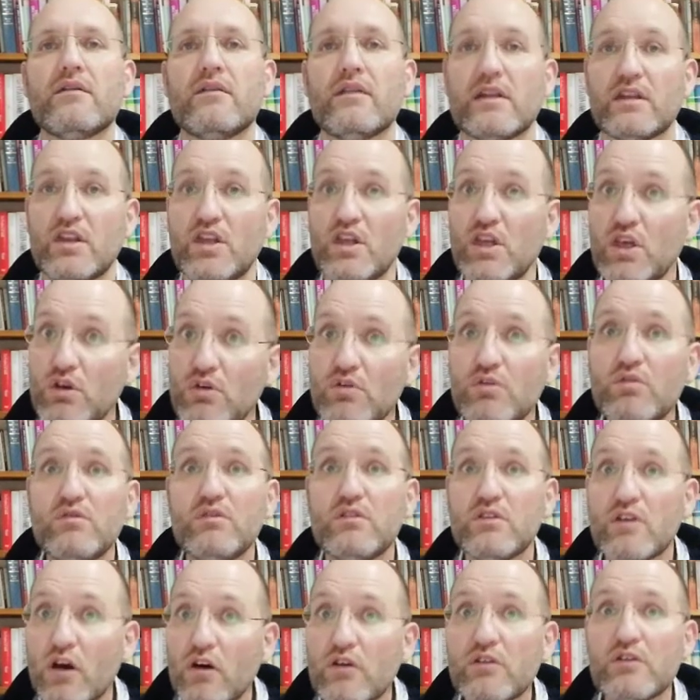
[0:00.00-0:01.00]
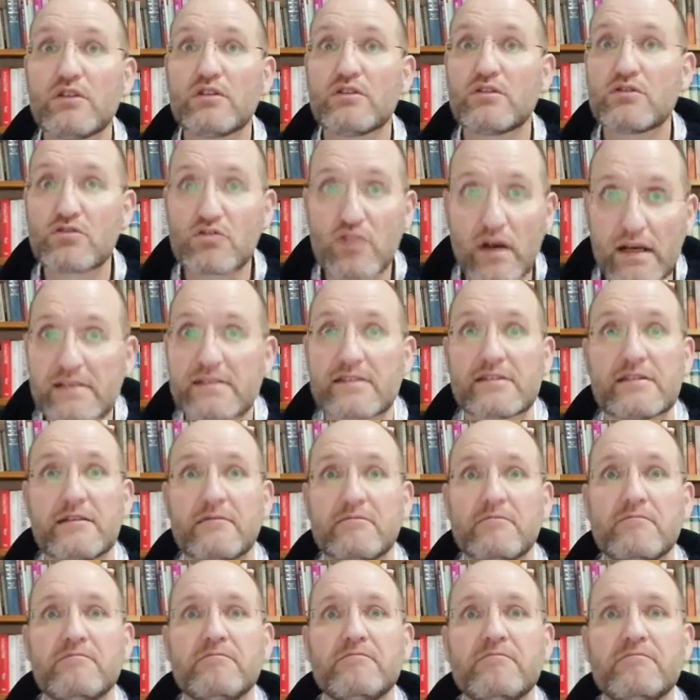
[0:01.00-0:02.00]
that you don't trust Him.
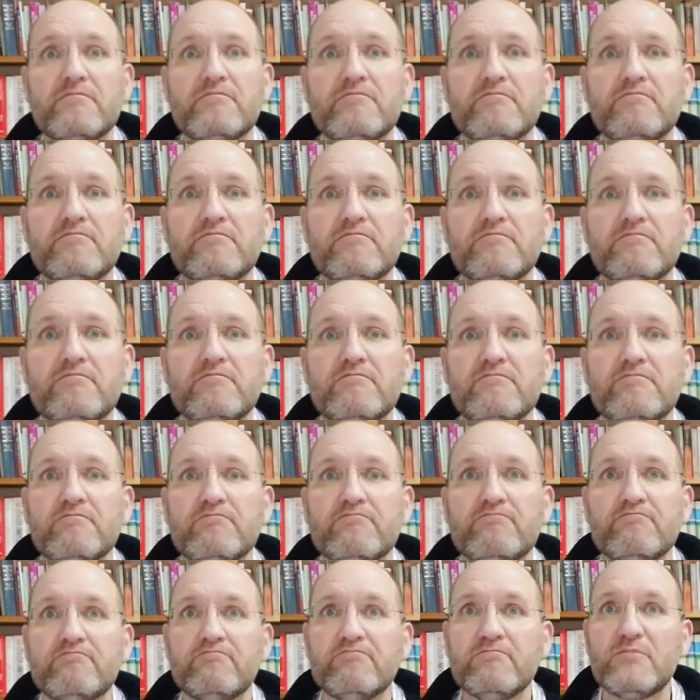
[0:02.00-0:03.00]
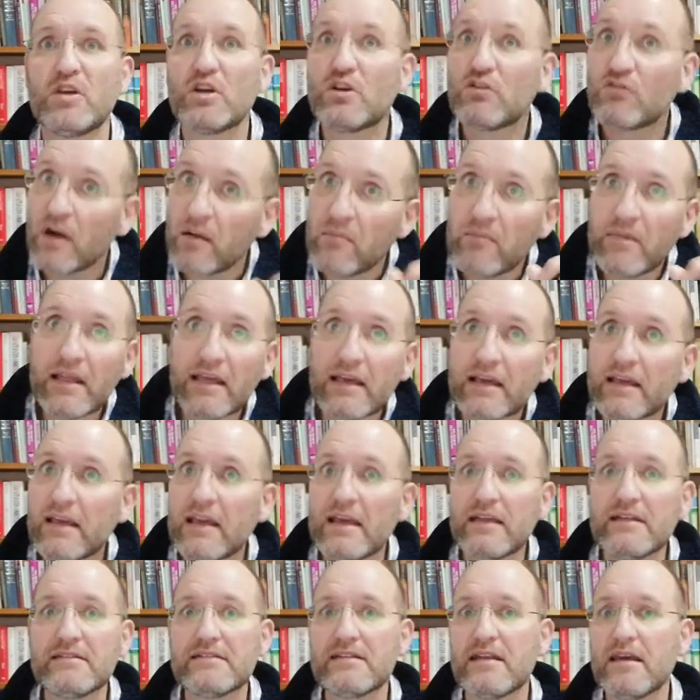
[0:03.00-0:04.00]
You're grumbling
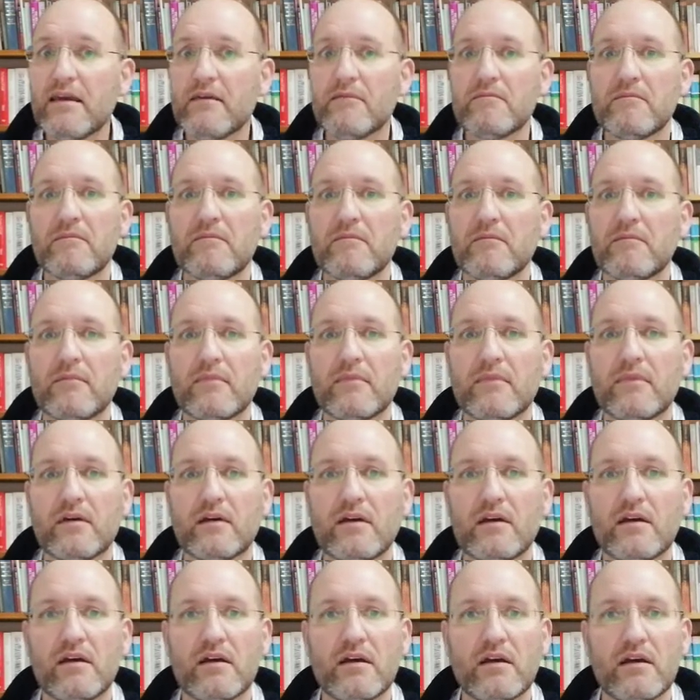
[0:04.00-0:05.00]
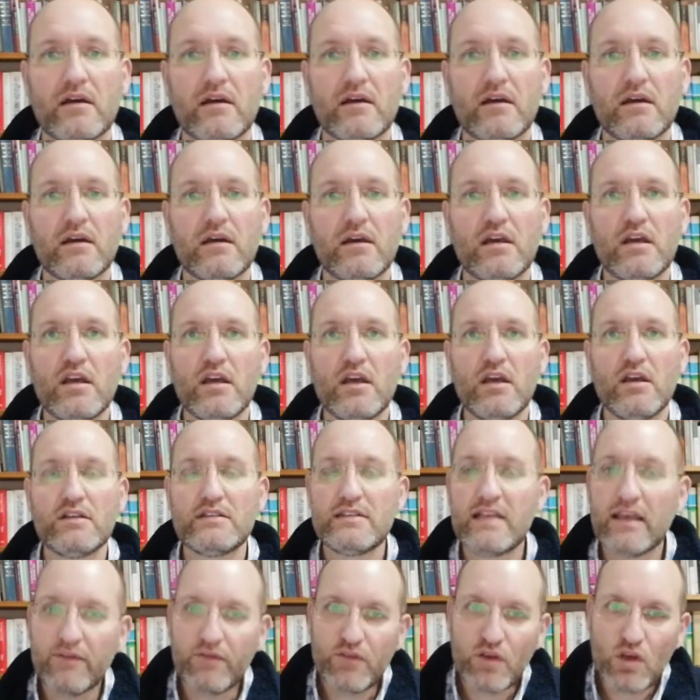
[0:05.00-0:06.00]
against Him. You
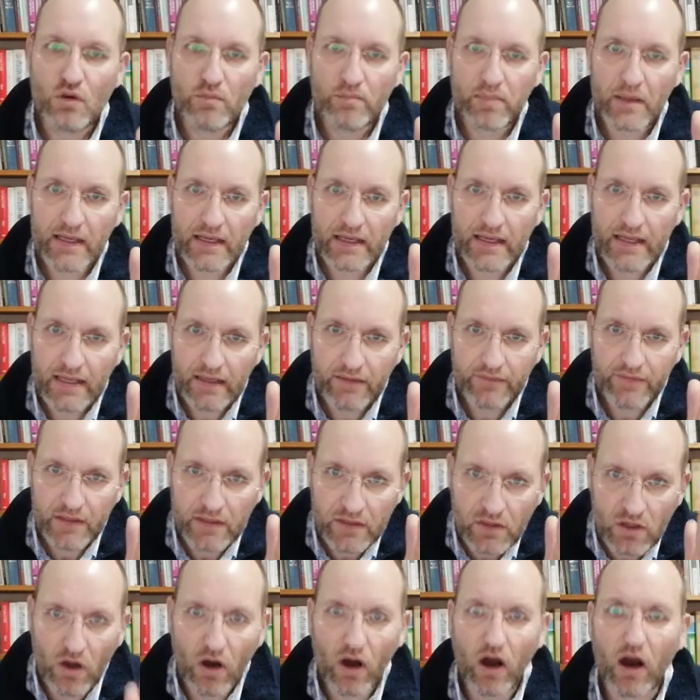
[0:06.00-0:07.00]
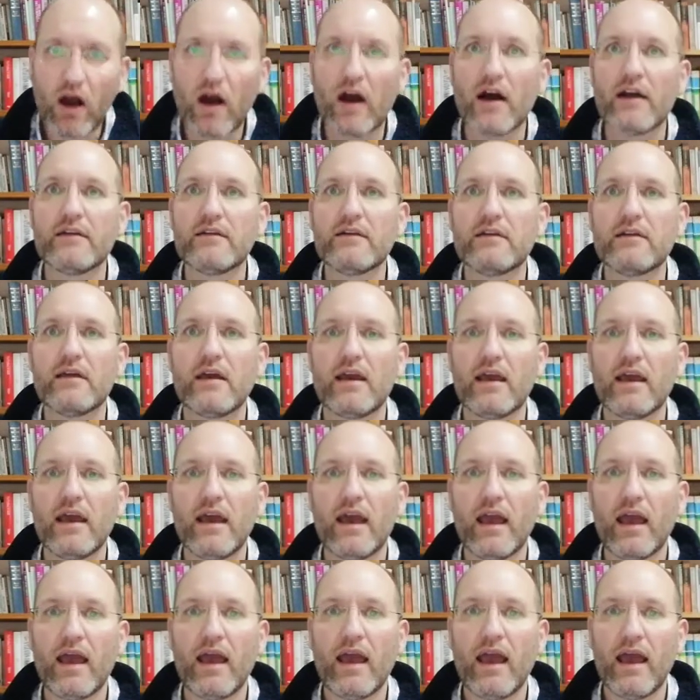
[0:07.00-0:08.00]
see, if you believe in God
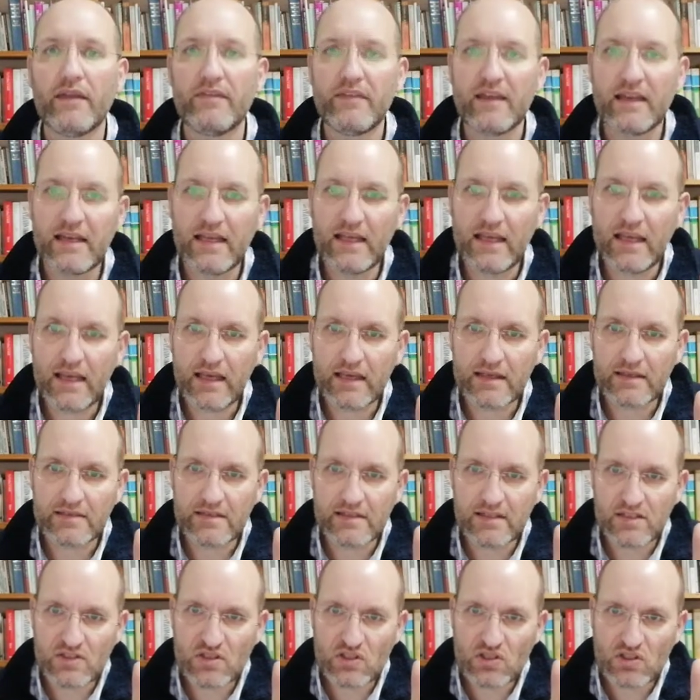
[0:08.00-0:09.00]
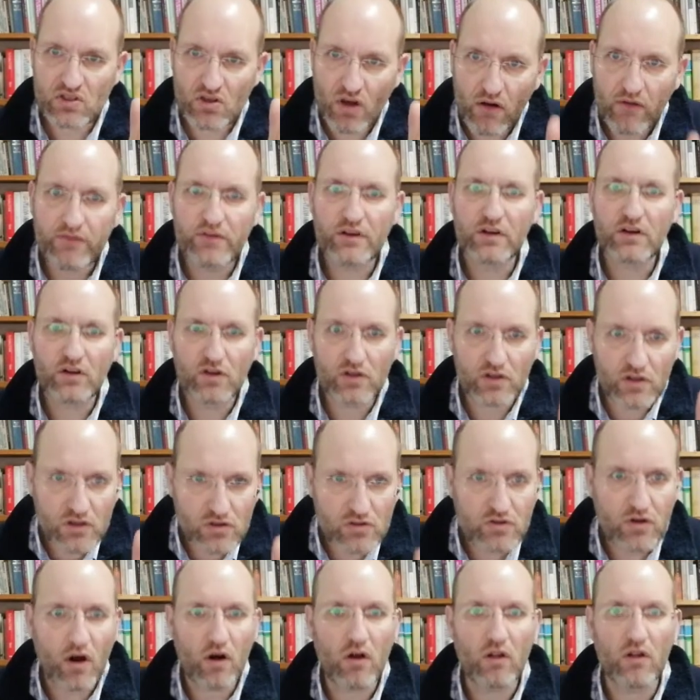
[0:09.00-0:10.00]
and that He is in sovereign
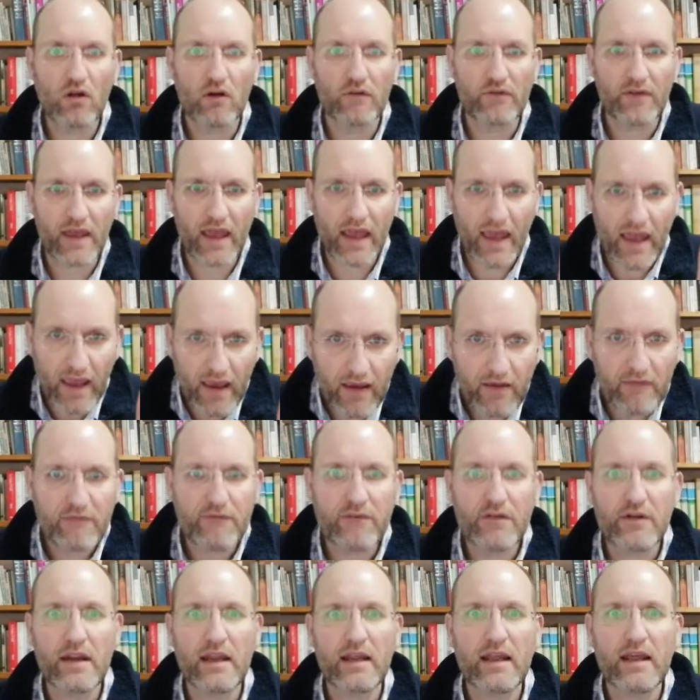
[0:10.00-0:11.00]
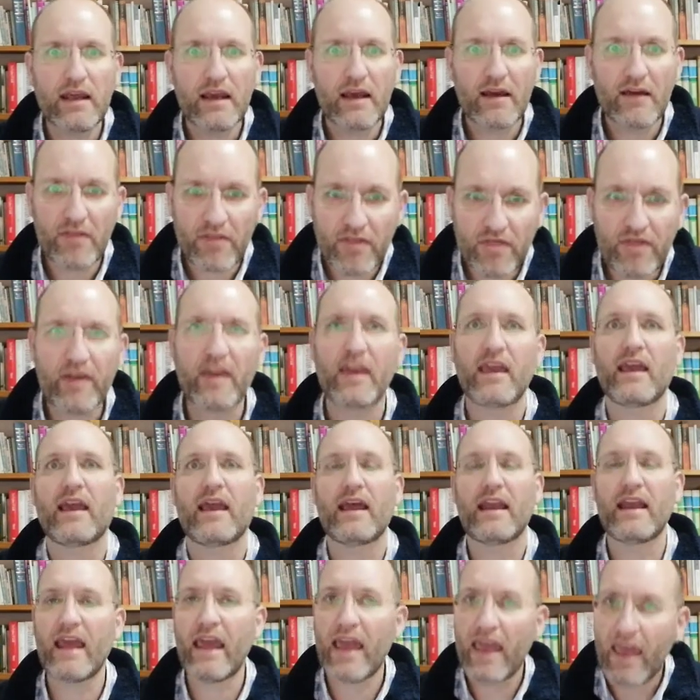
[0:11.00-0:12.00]
control of everything
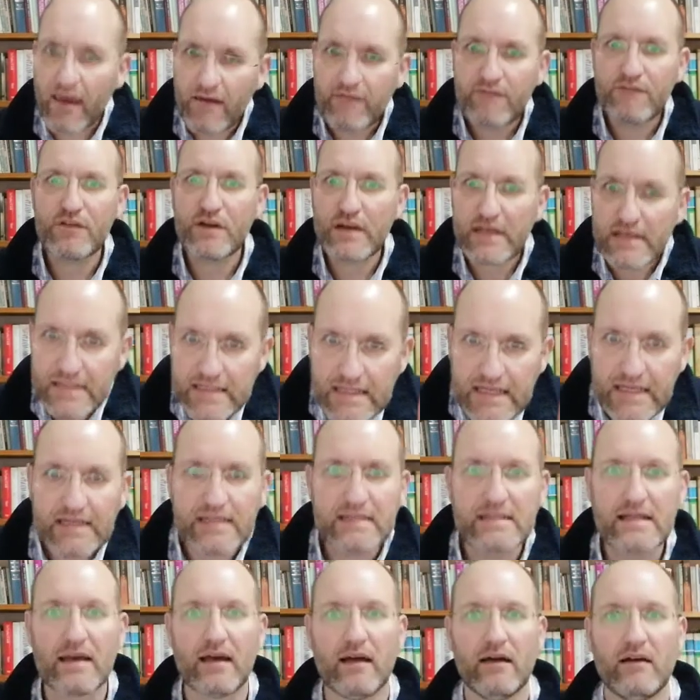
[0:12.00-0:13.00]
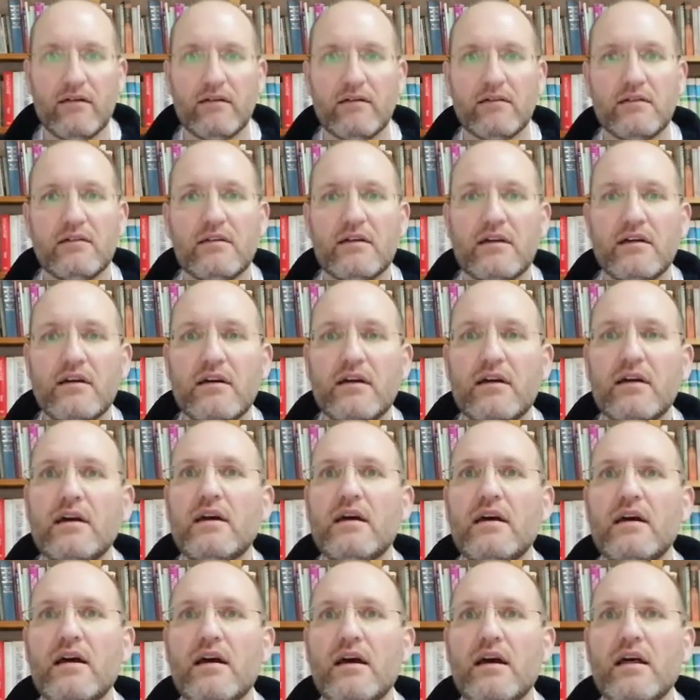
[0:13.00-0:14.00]
and every detail,
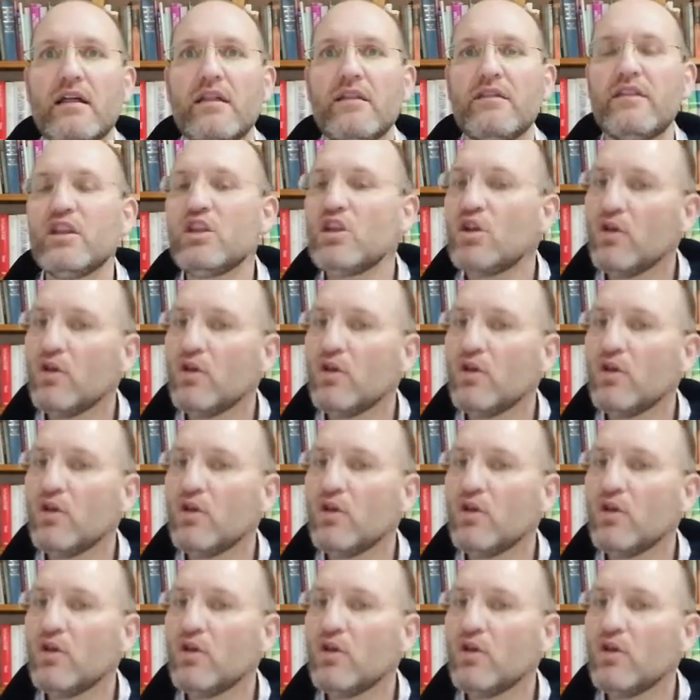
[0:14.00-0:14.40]
then